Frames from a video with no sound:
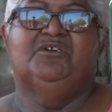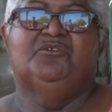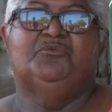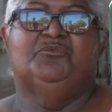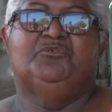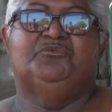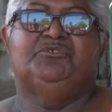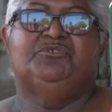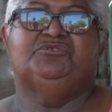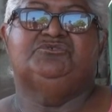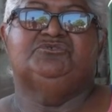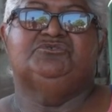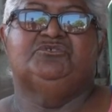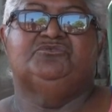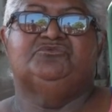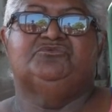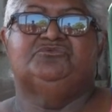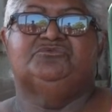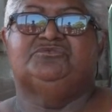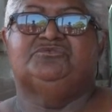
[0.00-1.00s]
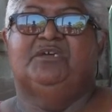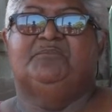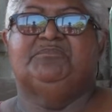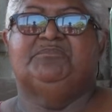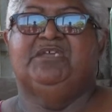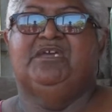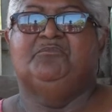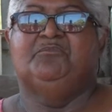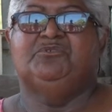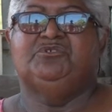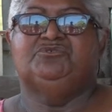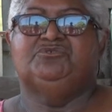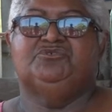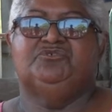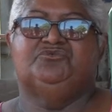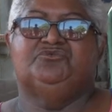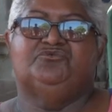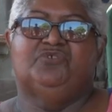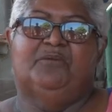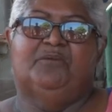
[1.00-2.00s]
when we used to, sometimes we used to
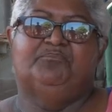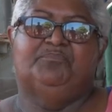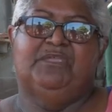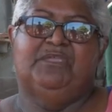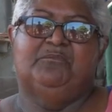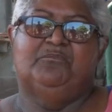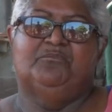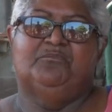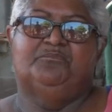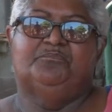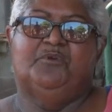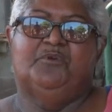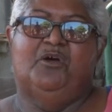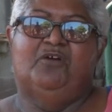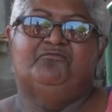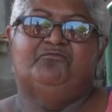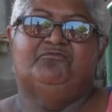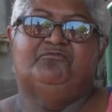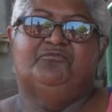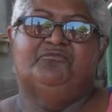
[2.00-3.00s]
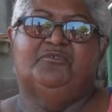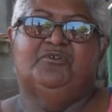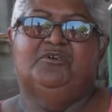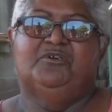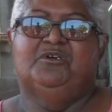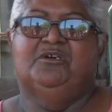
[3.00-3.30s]
drop them off,